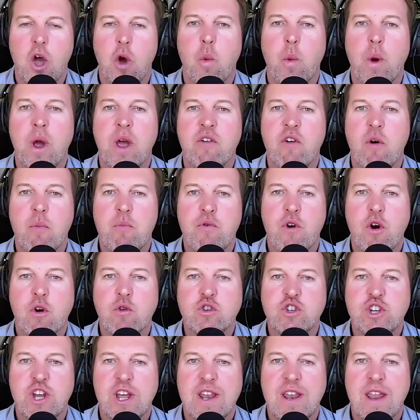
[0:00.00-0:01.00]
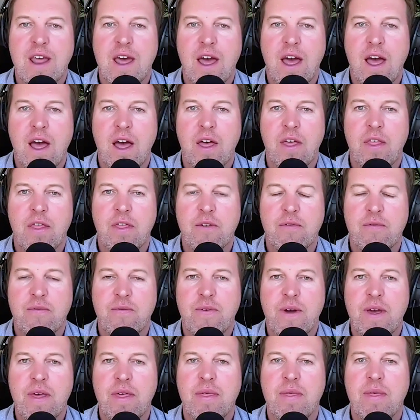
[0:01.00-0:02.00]
We are approaching the
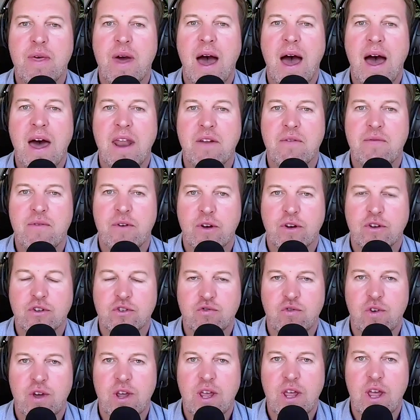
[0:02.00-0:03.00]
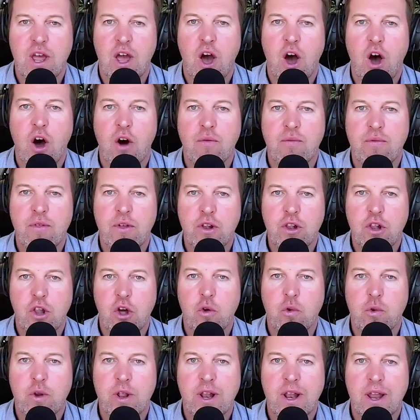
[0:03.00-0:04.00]
5th anniversary of the
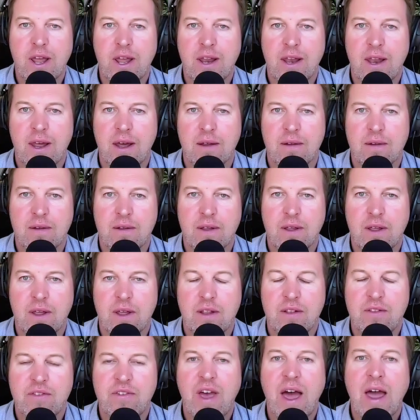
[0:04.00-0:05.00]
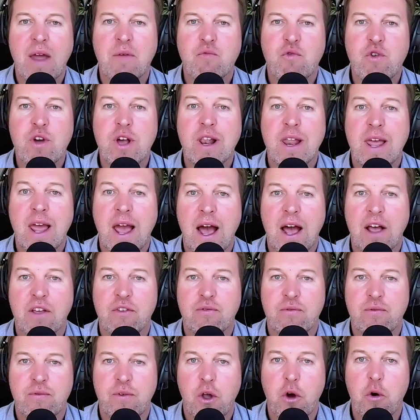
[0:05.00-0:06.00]
Lonely Leader. Time really has
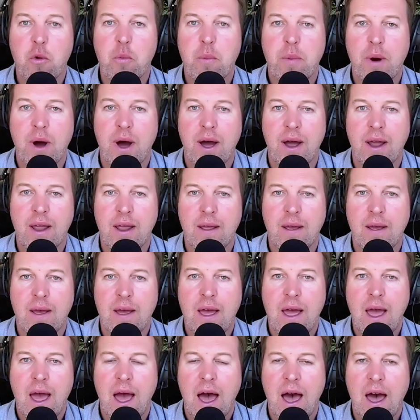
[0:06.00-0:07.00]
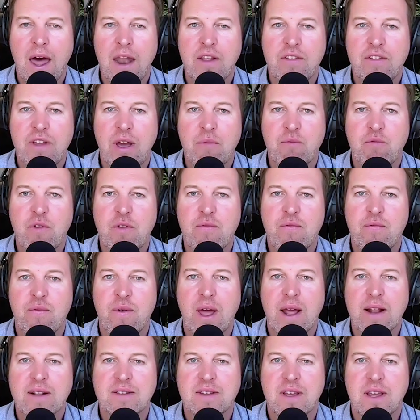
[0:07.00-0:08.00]
flown by, and as I'm
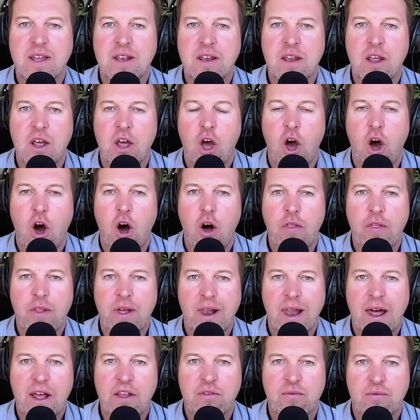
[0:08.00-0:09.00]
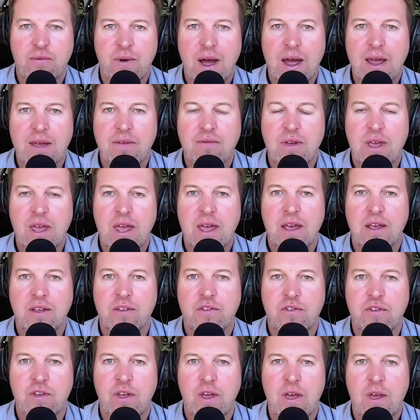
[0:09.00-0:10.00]
reflecting on the last 5
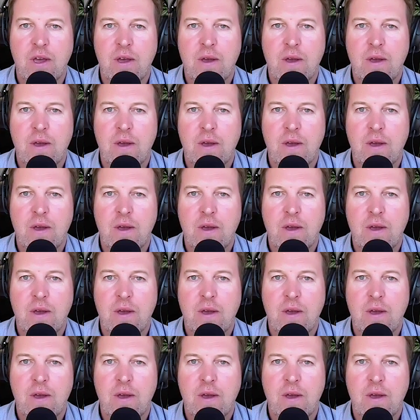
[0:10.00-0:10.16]
years,